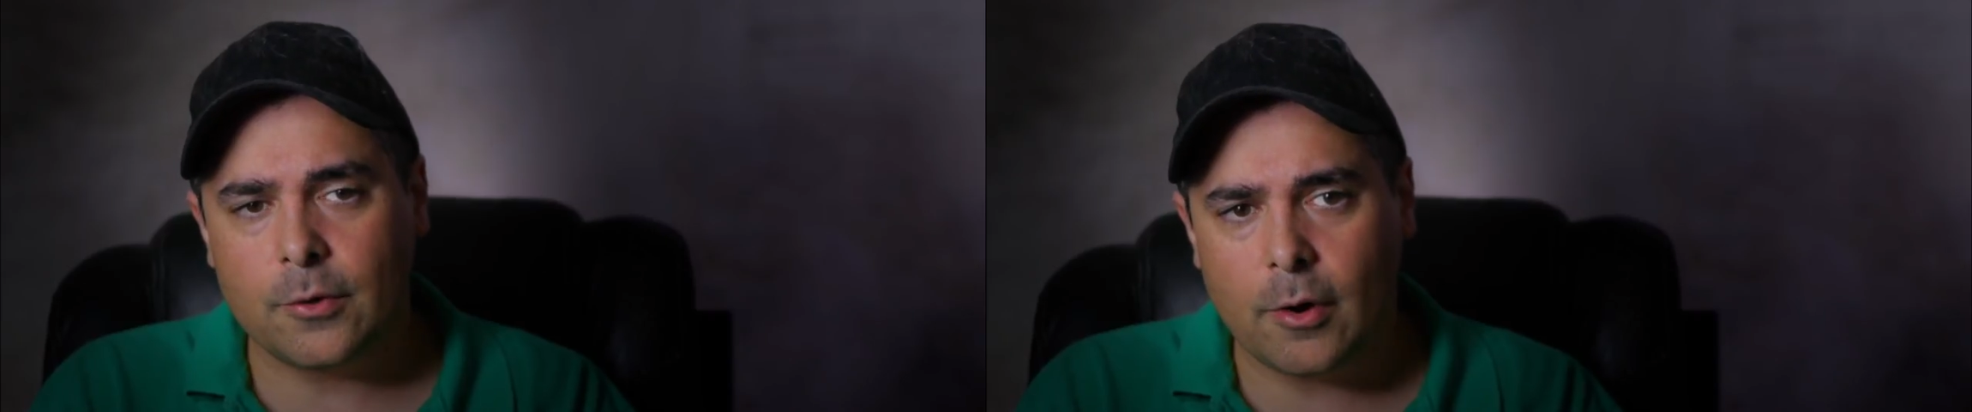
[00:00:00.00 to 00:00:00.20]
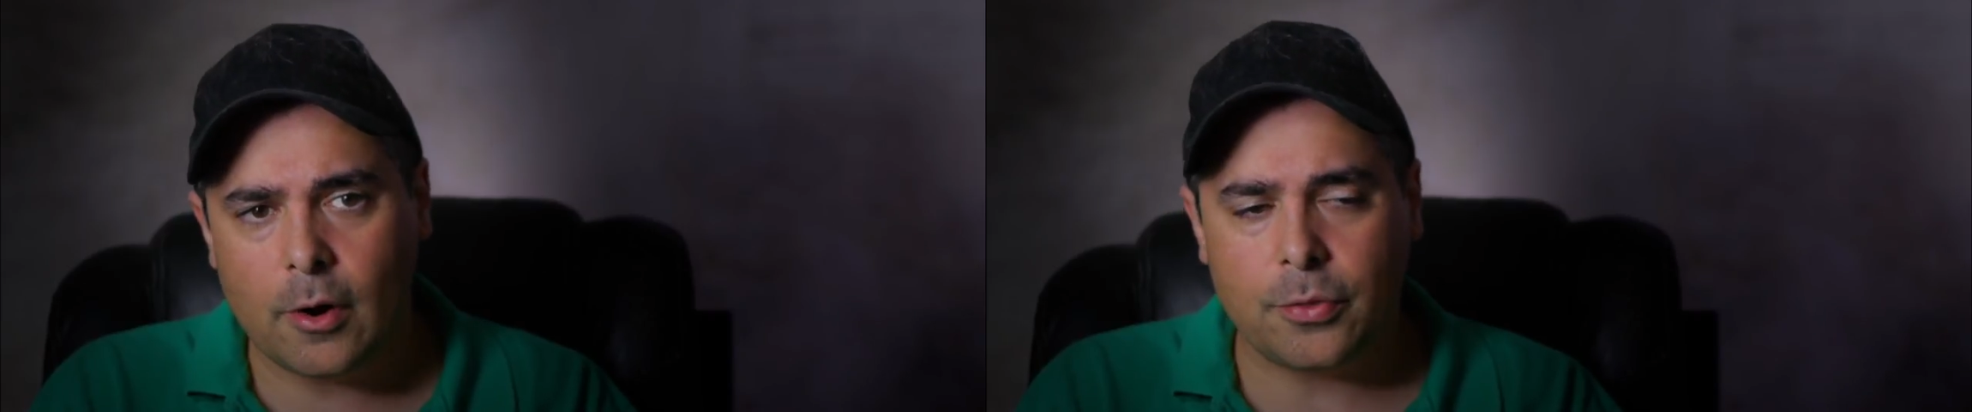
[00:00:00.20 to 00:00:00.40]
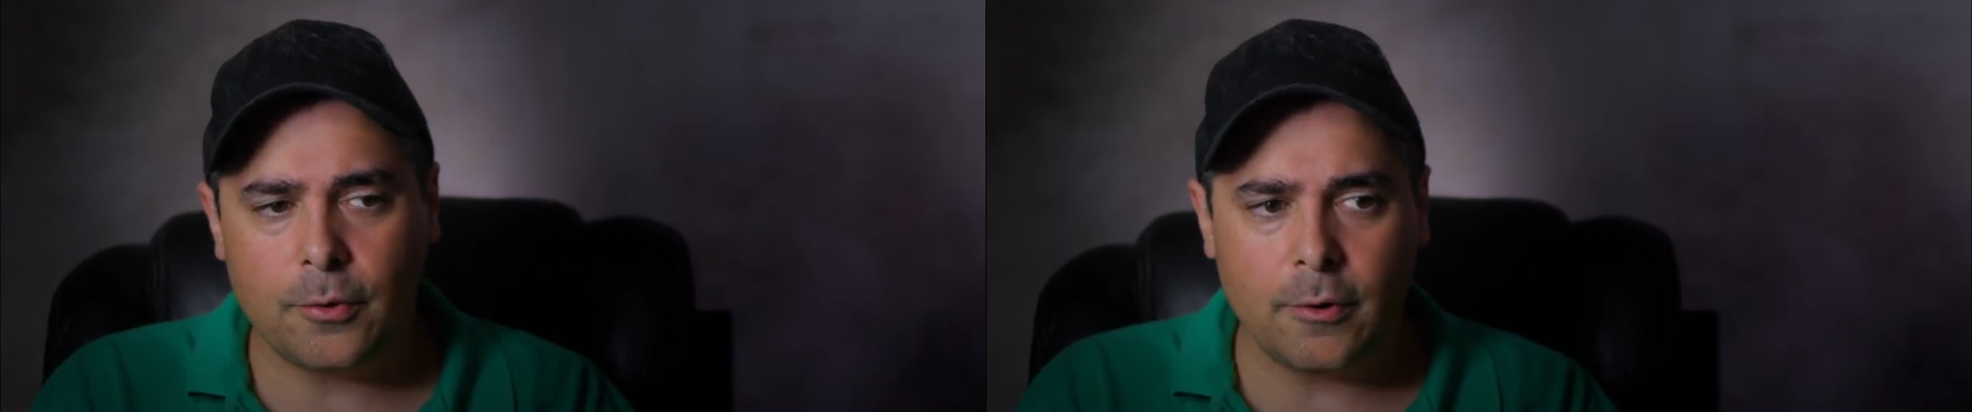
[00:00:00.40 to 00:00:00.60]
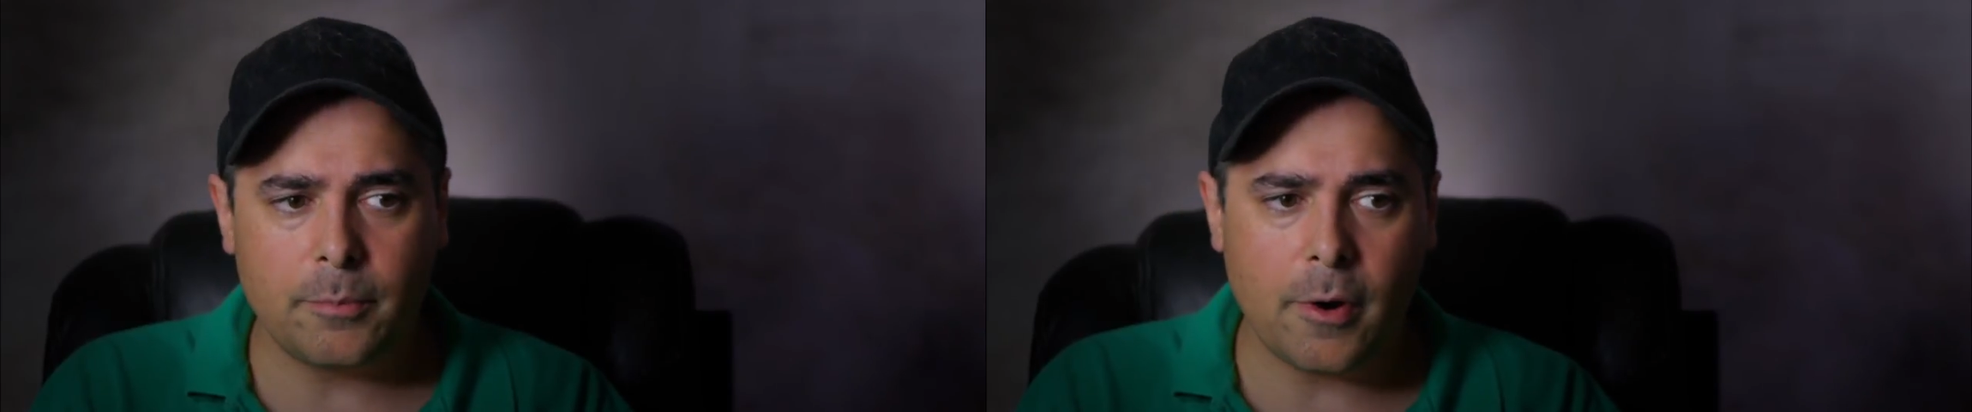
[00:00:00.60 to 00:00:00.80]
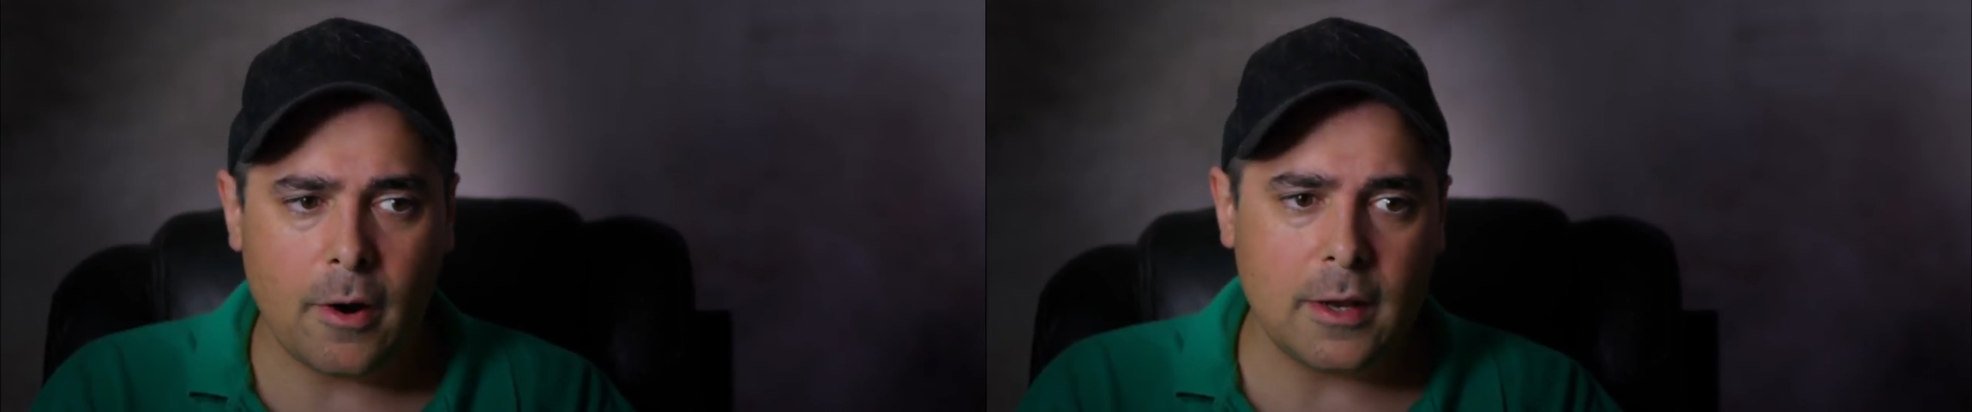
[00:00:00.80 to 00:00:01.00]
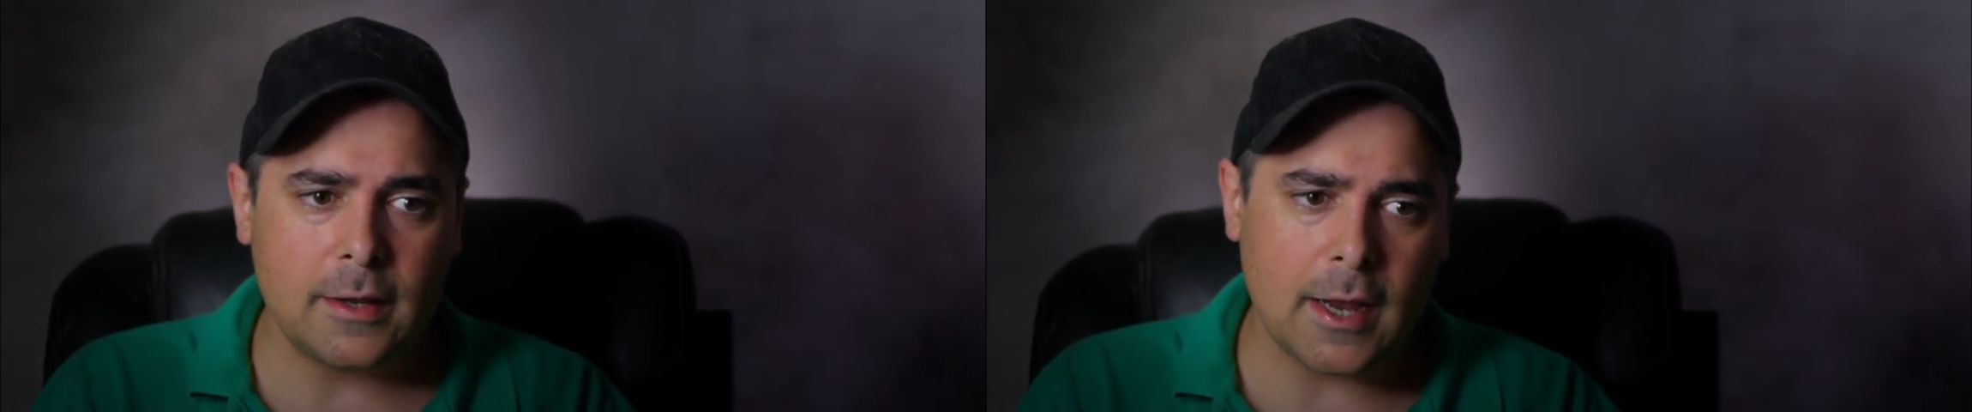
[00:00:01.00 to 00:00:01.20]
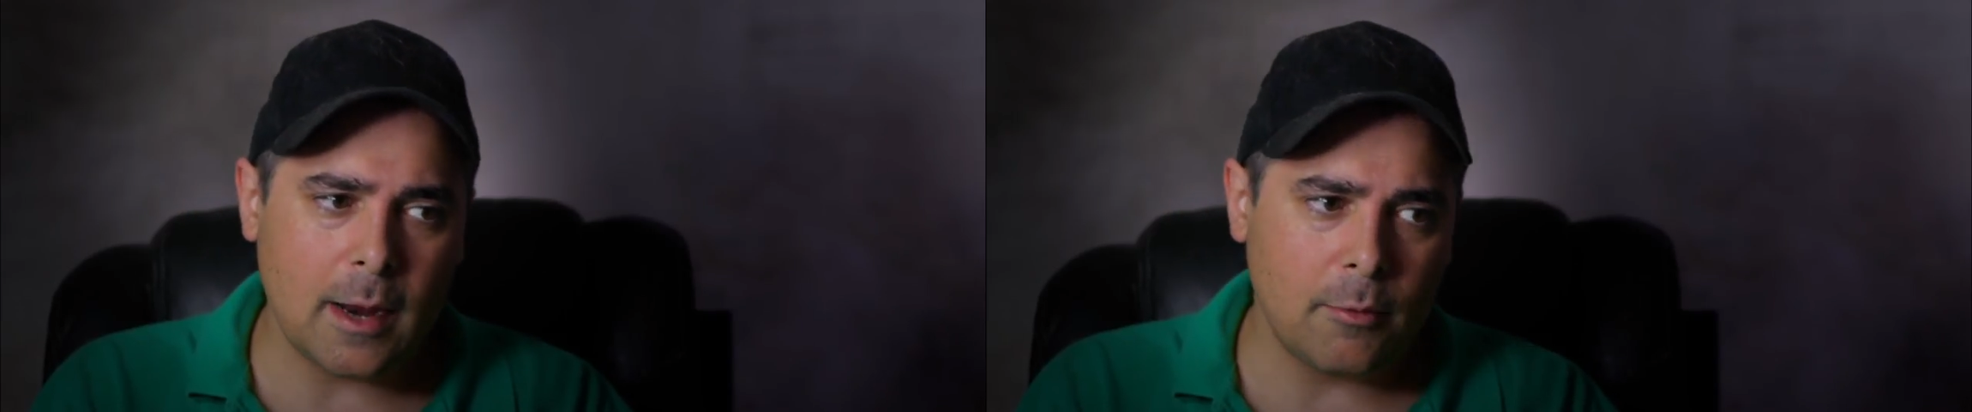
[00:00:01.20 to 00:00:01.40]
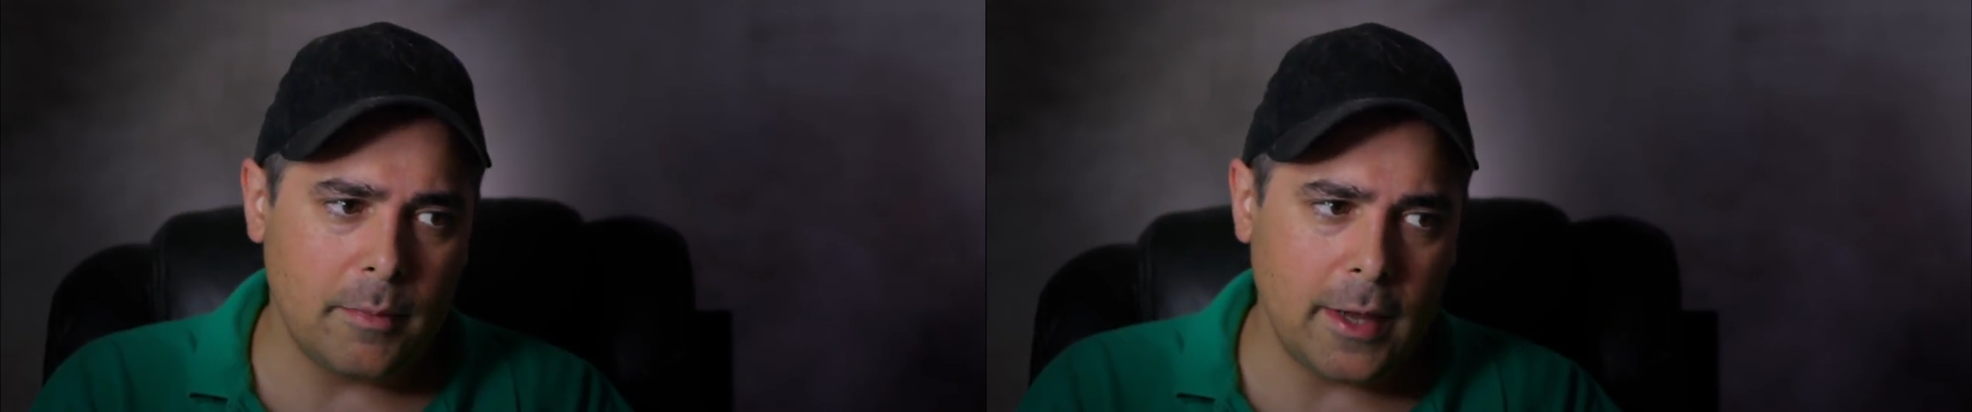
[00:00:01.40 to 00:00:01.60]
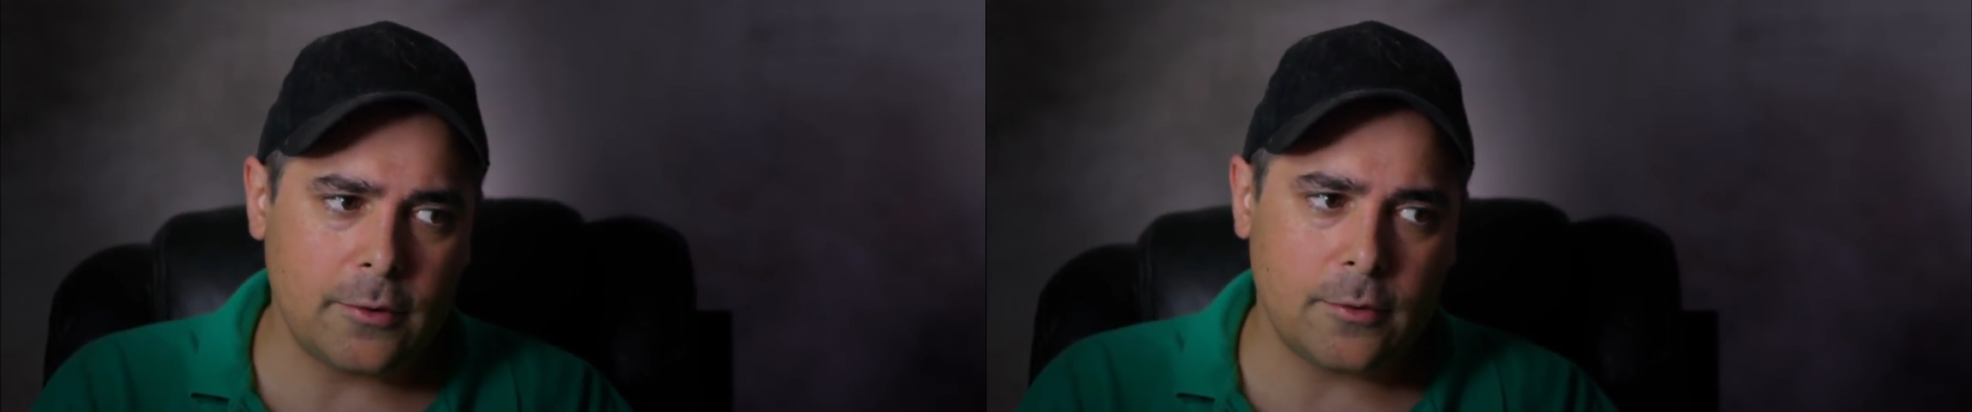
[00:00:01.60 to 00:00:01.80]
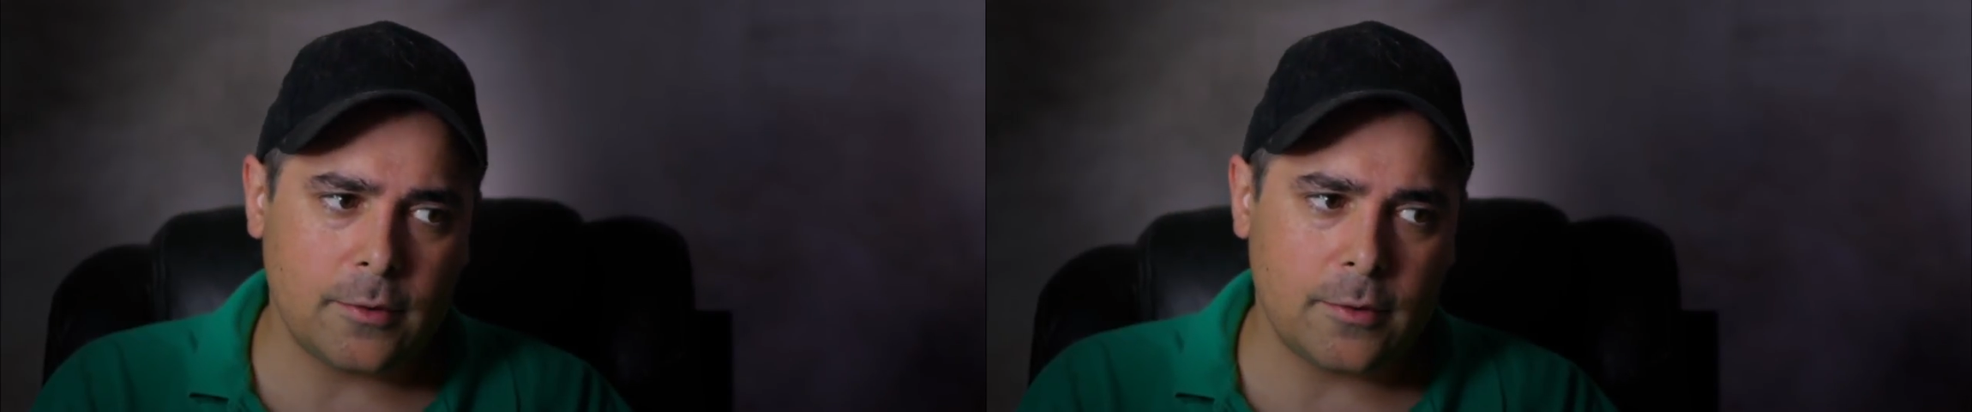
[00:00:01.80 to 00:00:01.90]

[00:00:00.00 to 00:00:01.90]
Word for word: there are third-party camera make